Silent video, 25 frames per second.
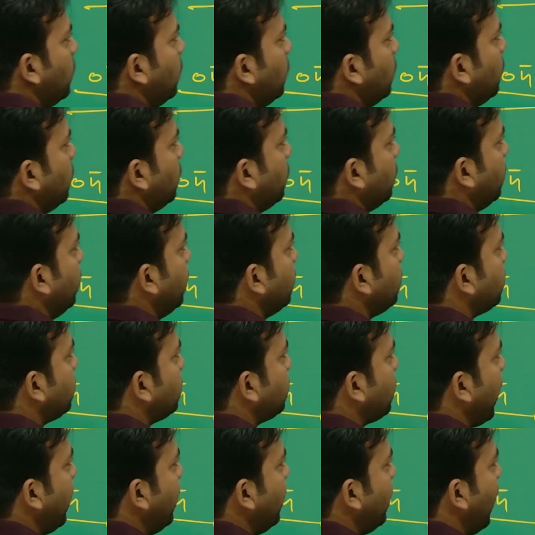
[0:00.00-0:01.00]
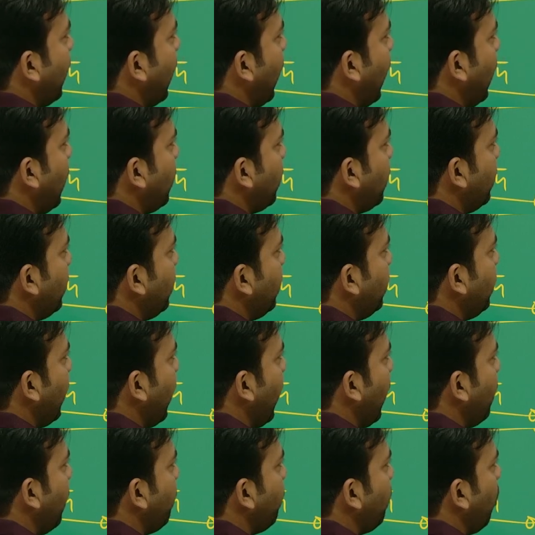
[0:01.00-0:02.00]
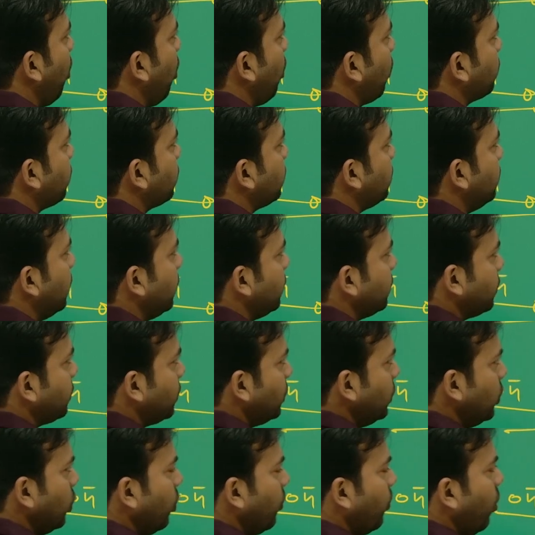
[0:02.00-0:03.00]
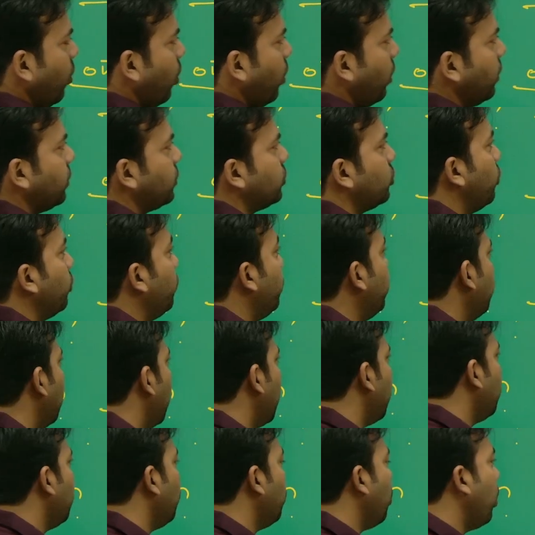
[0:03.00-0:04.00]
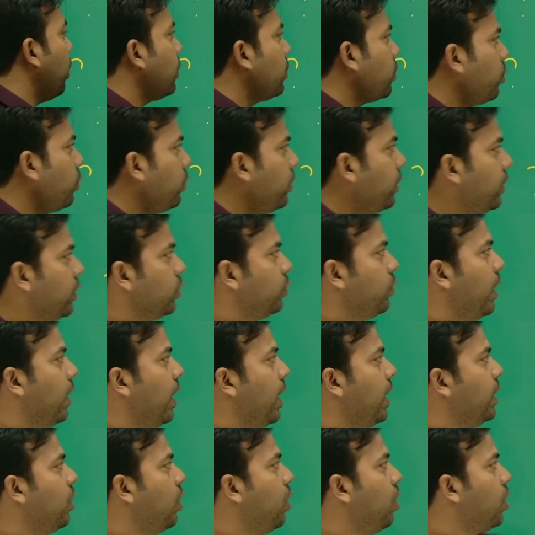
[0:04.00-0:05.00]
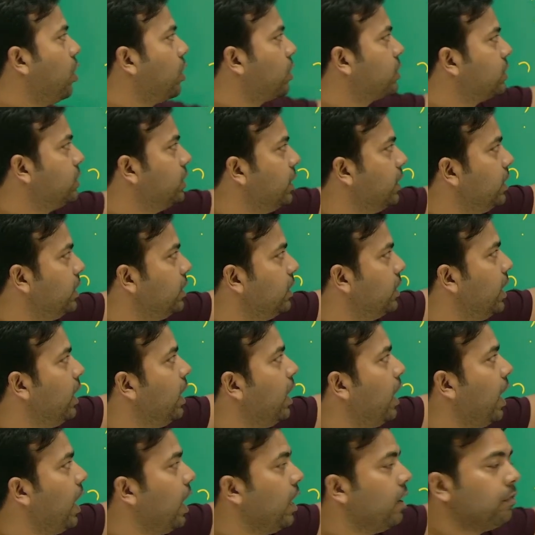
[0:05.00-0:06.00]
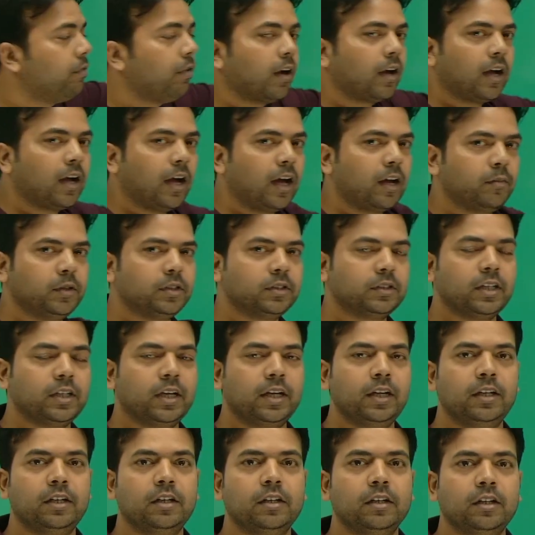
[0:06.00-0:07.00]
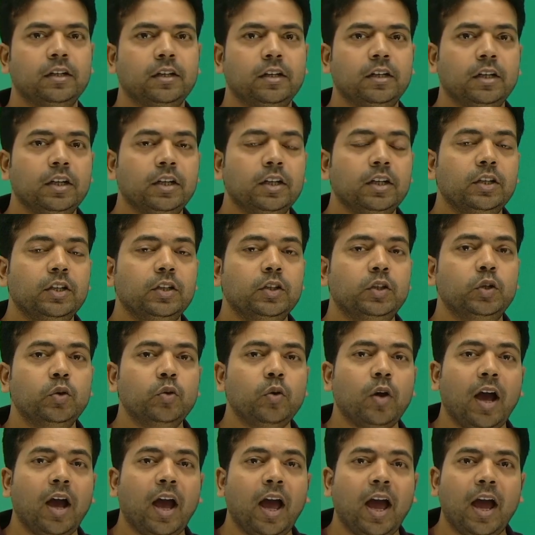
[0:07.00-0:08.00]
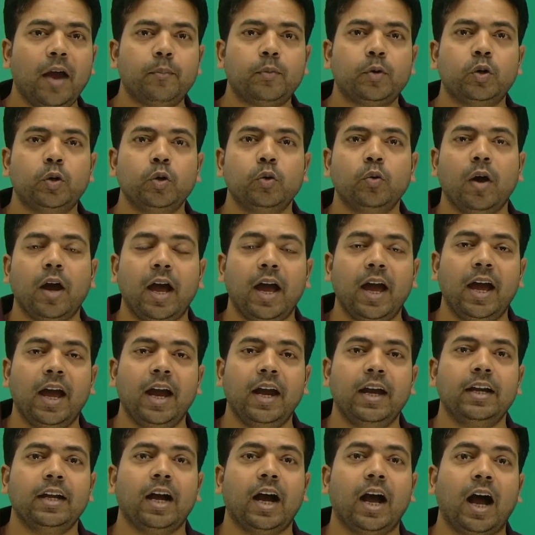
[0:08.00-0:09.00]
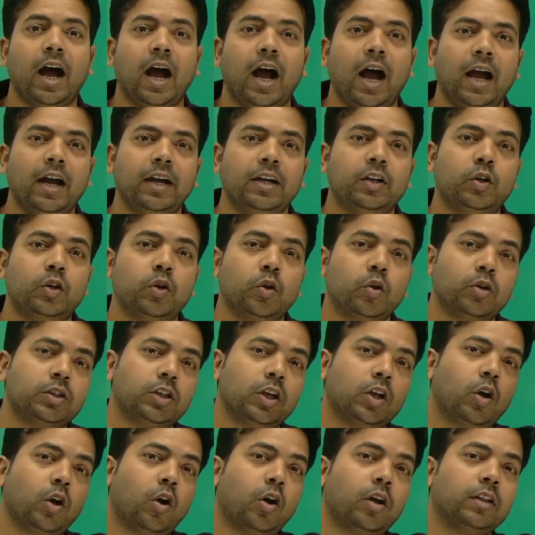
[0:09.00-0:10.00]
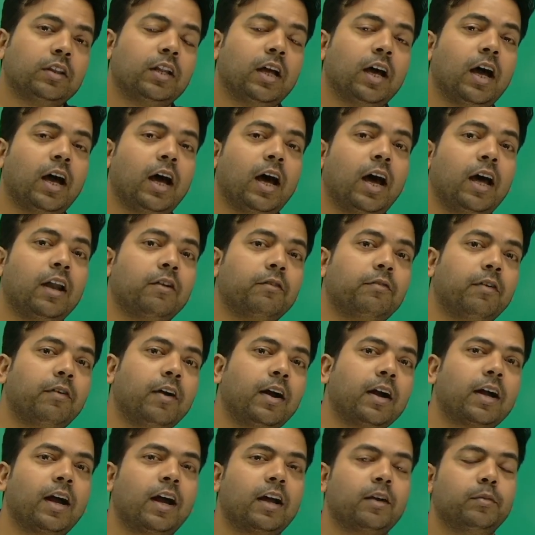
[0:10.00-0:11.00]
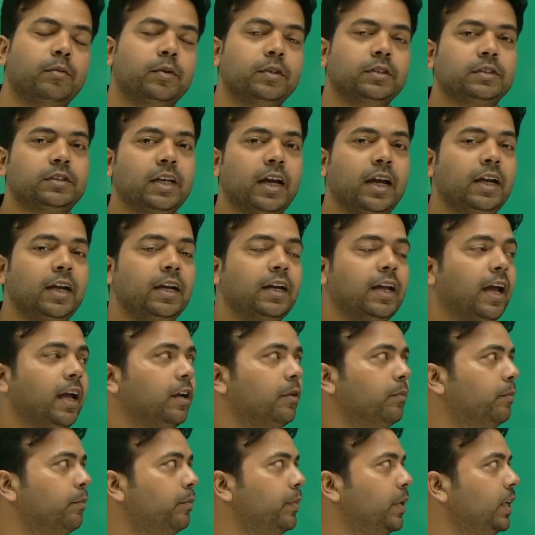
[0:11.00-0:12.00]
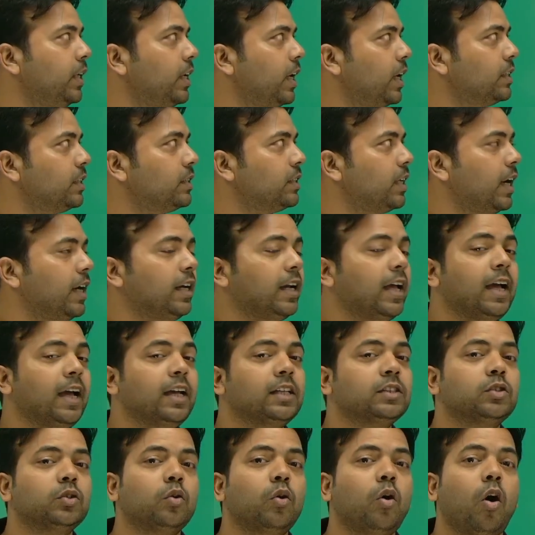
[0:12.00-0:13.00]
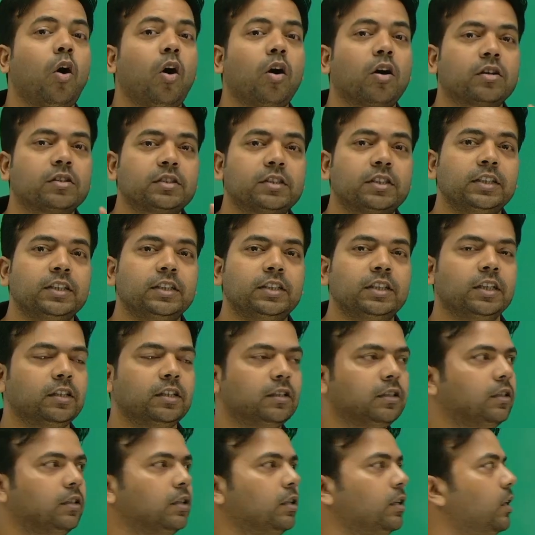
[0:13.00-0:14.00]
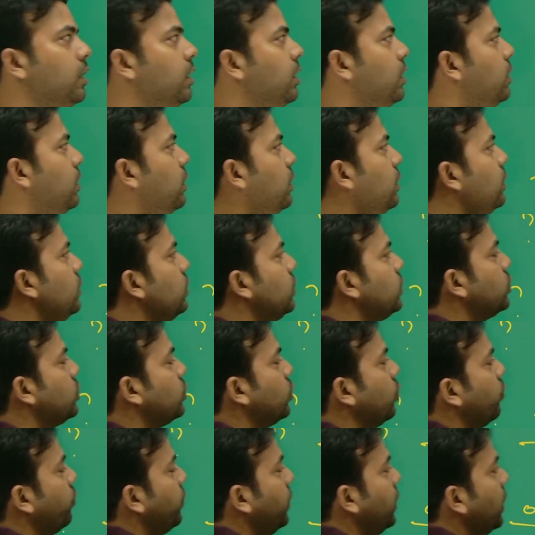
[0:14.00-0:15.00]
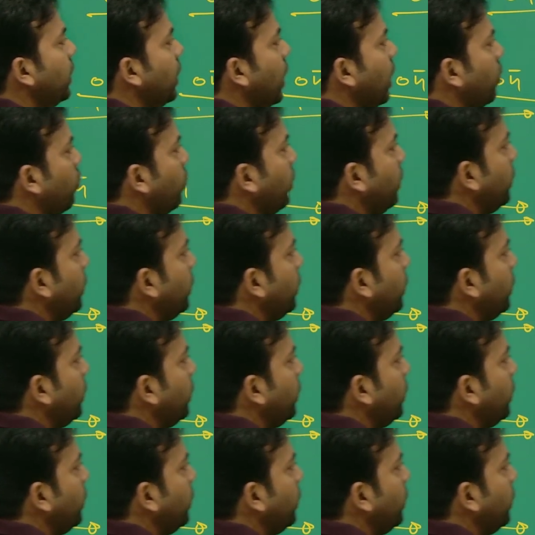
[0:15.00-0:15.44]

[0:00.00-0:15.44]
This side already have oxygen, CO bond. So we are not going to add oxygen in the alpha carbon side. You have to add hydrogen on the alpha carbon side, and beta side has oxygen. So we are going